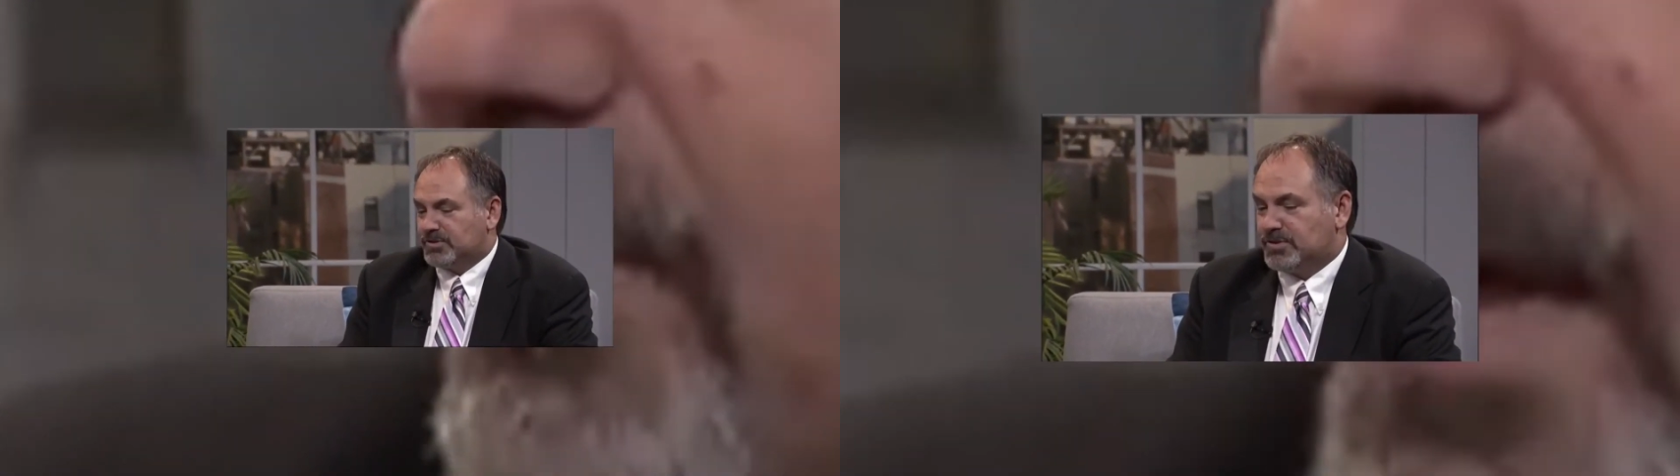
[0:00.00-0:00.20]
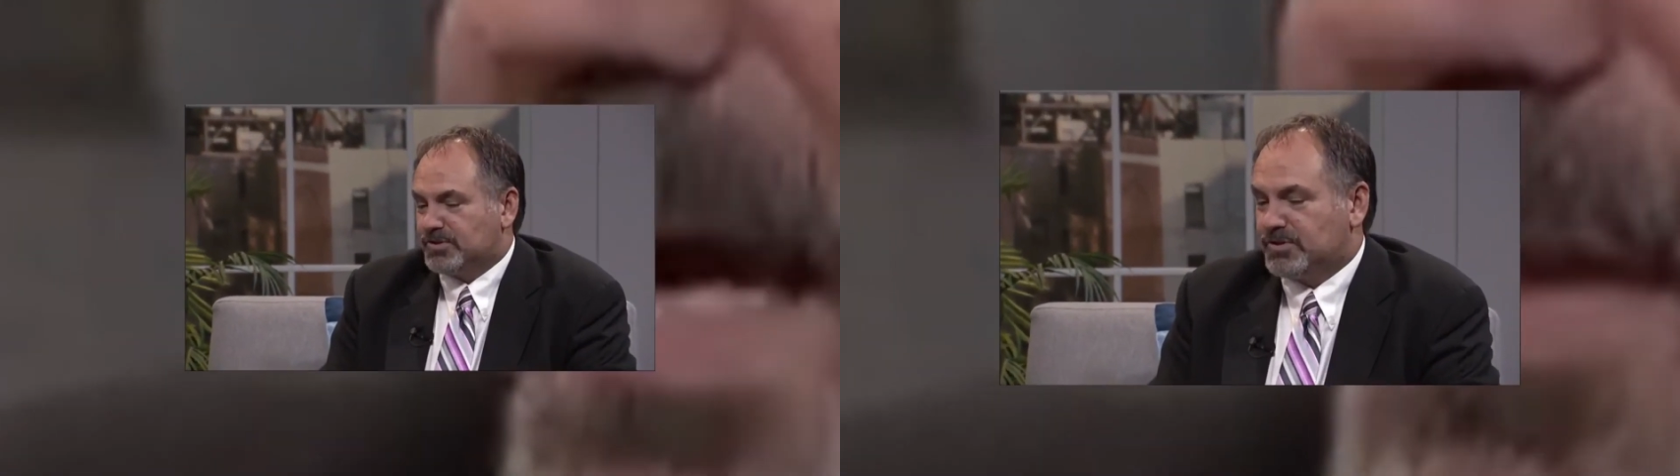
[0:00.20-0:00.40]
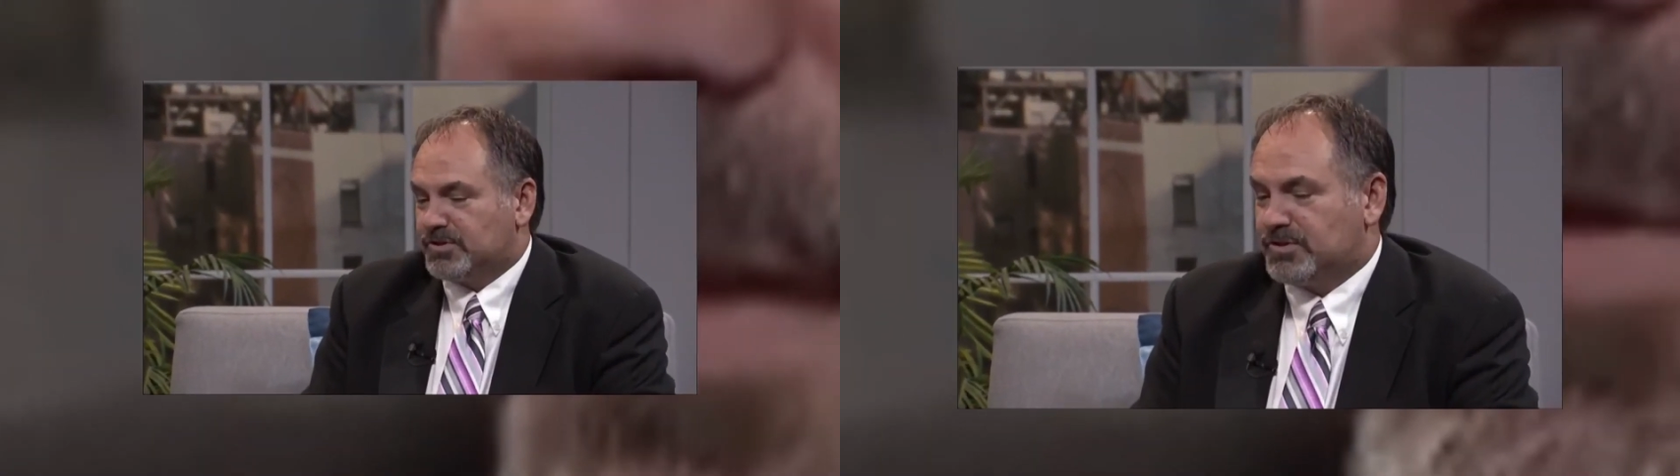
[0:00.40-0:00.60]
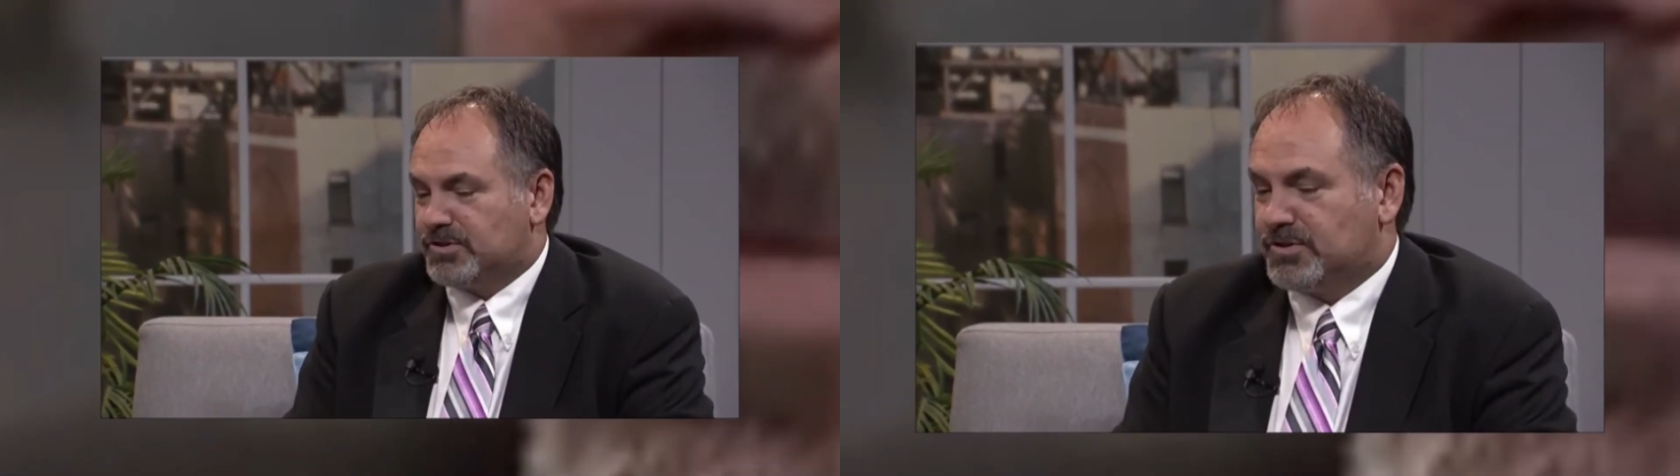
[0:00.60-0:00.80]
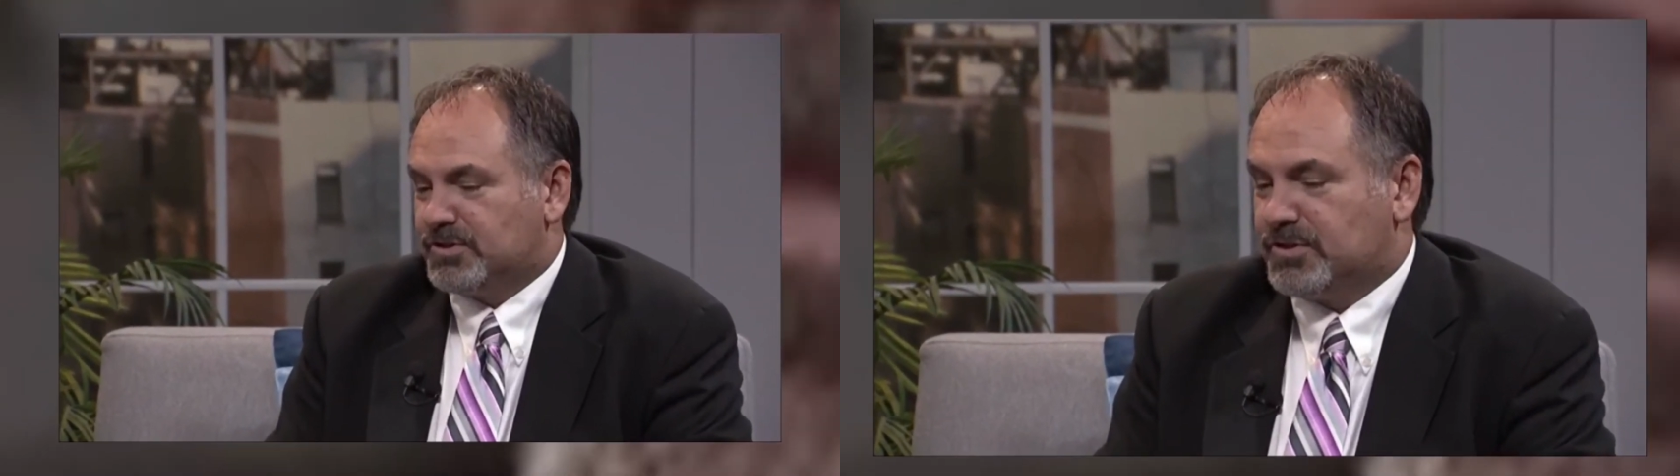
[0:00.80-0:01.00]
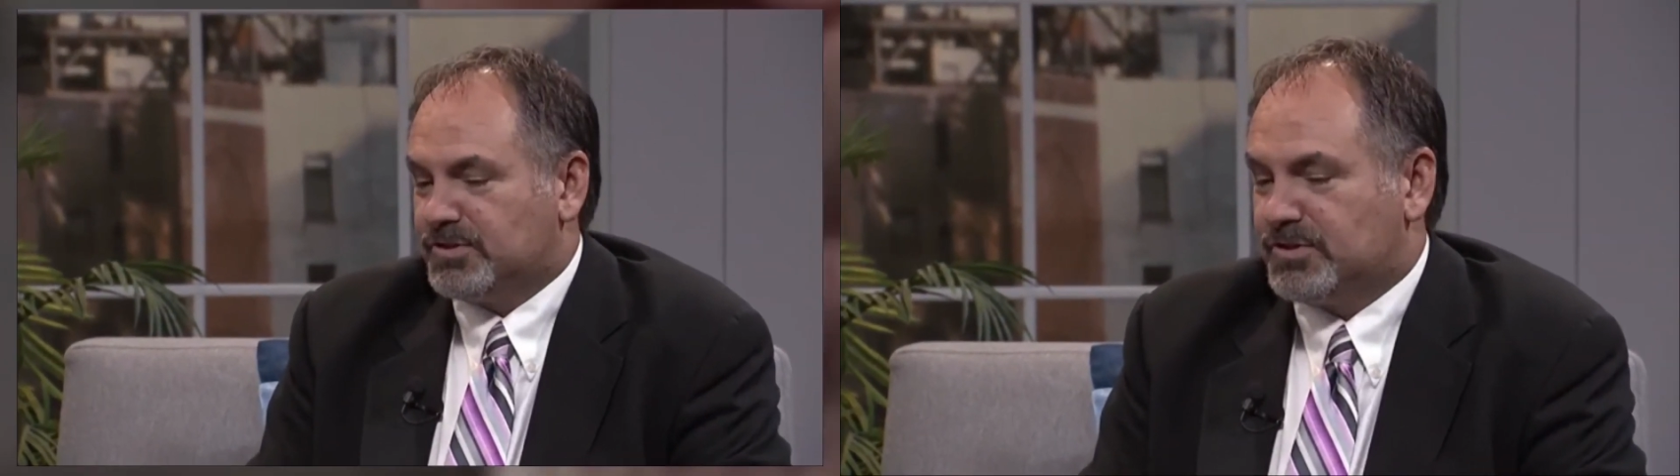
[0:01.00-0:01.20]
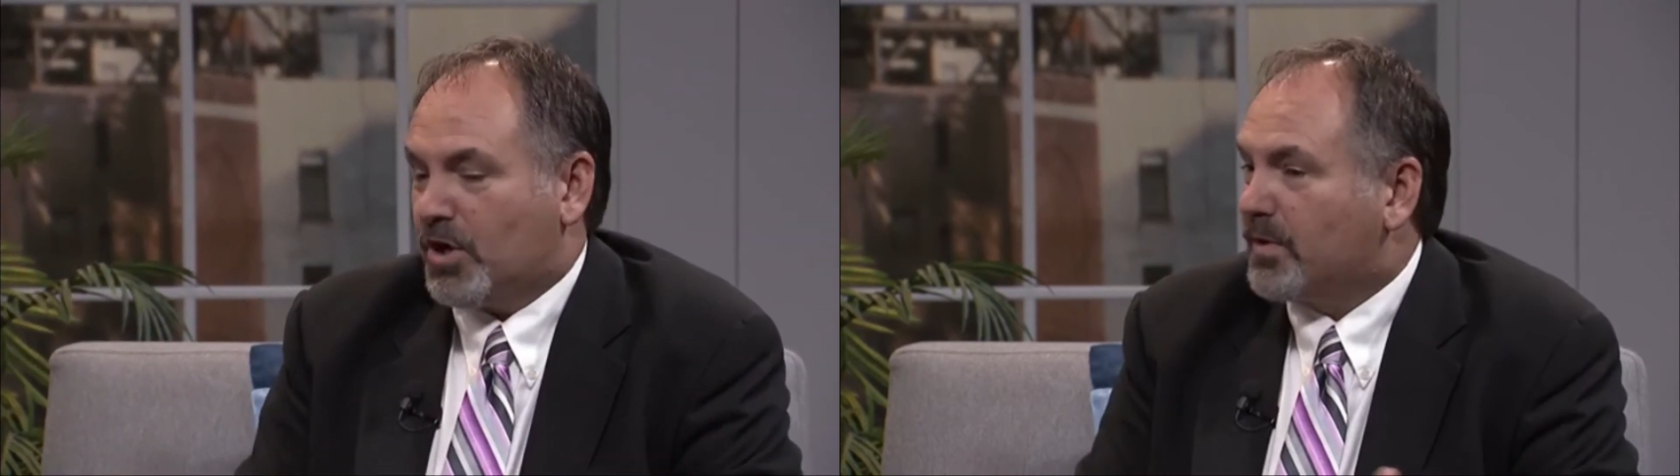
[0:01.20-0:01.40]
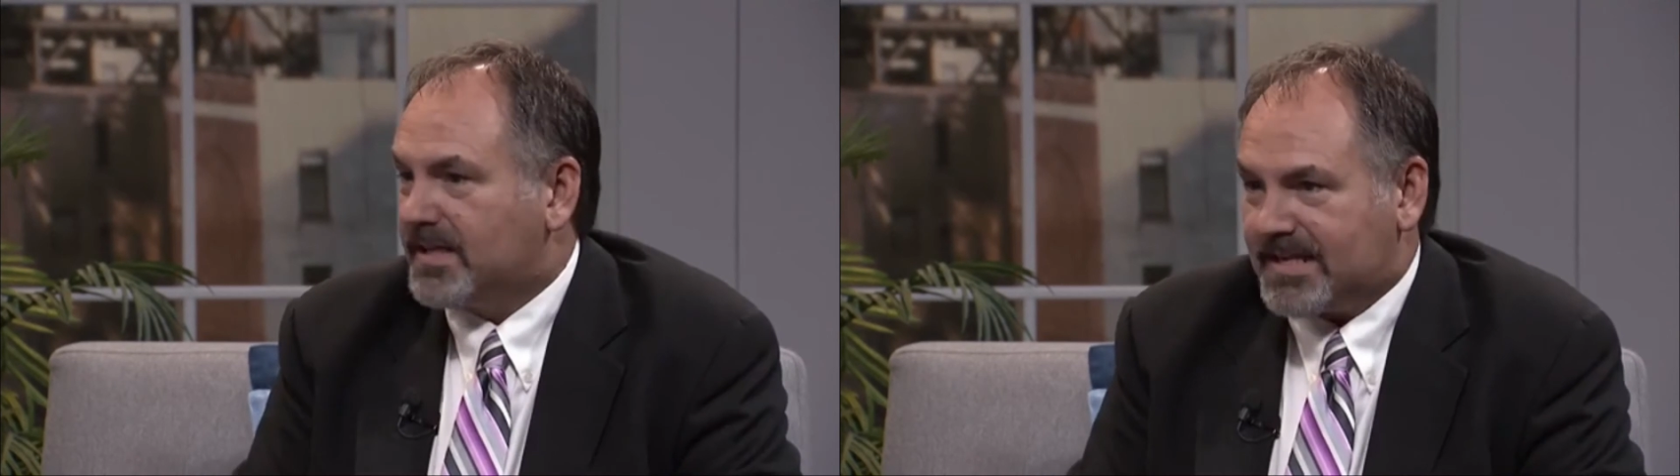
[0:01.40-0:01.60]
of what I do.
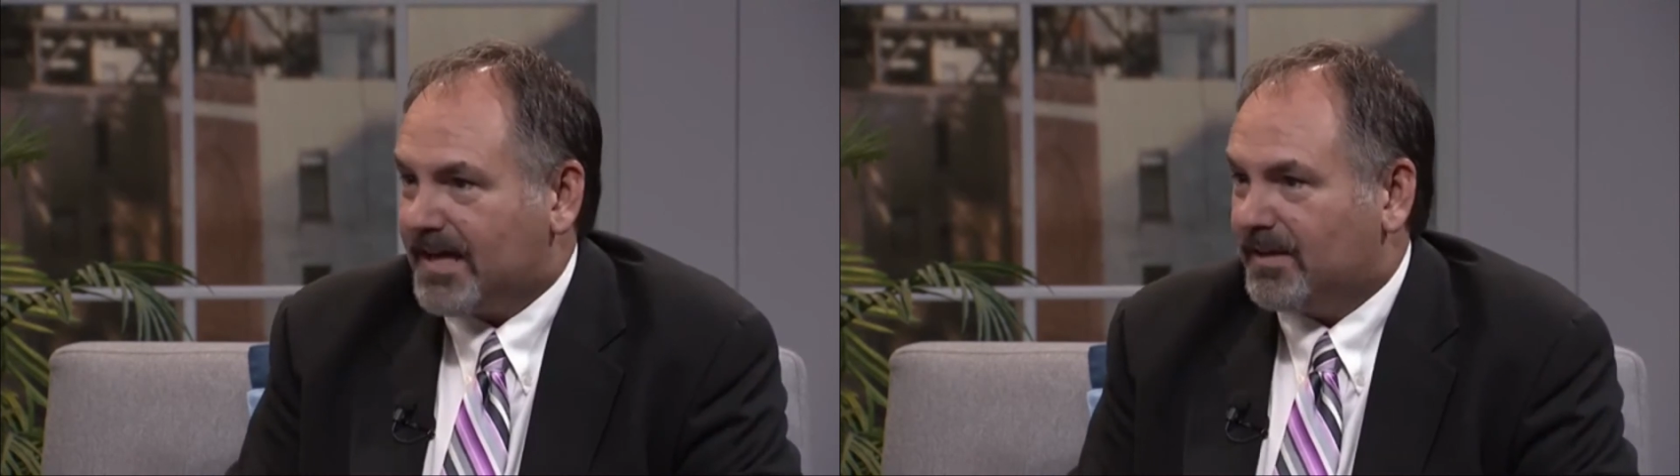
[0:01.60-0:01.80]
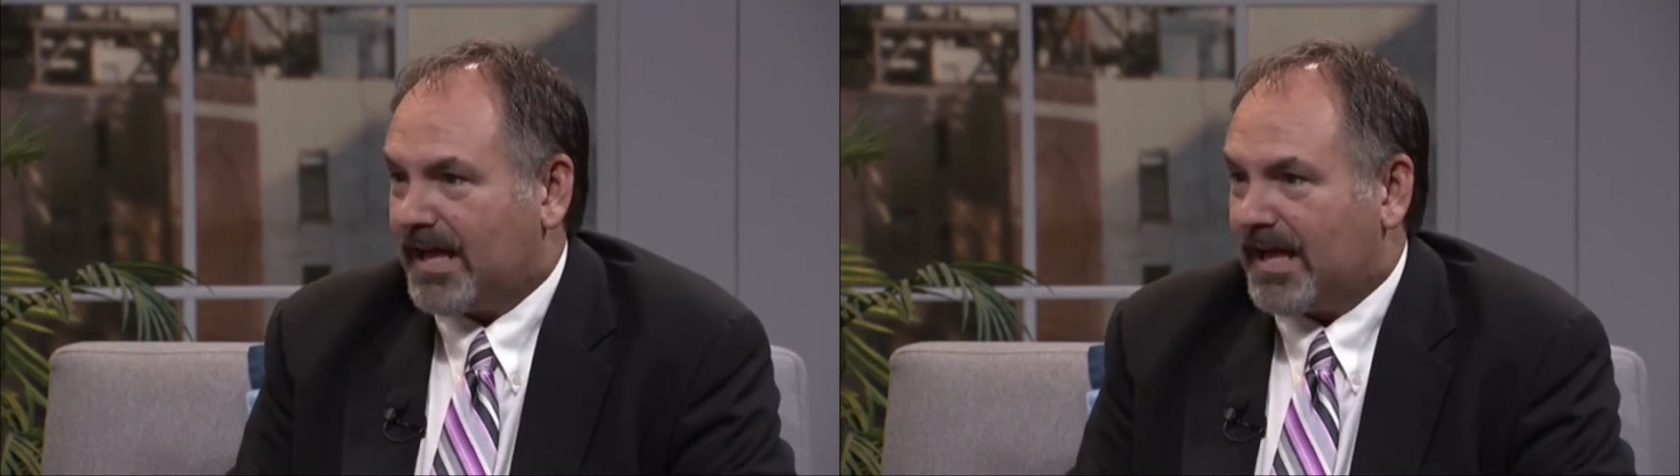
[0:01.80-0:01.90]
Joe and Adele,